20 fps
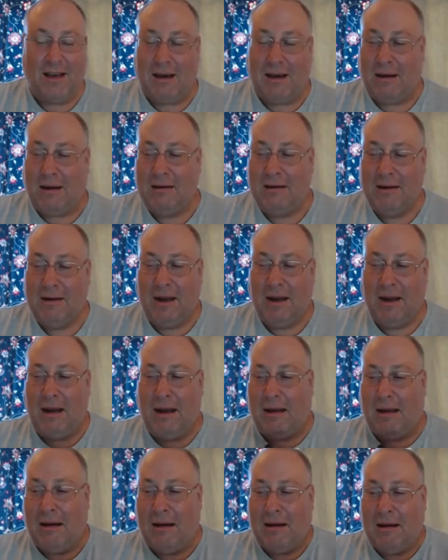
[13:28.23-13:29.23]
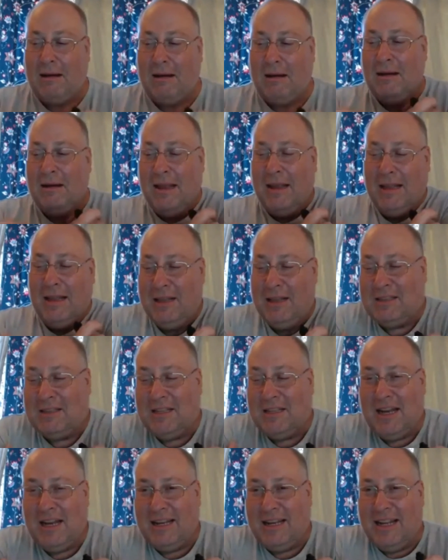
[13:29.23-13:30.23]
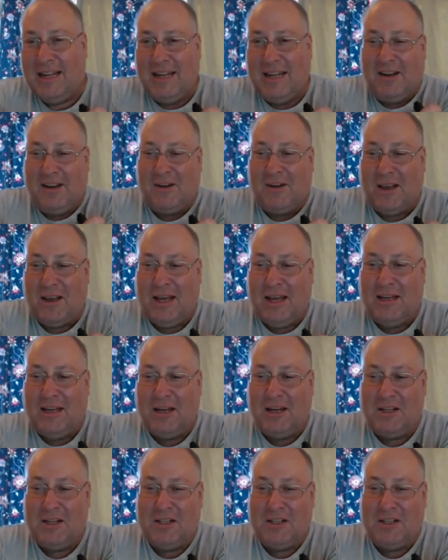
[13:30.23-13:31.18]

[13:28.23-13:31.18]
Ah! He looks at an identical cut in his shirt and goes,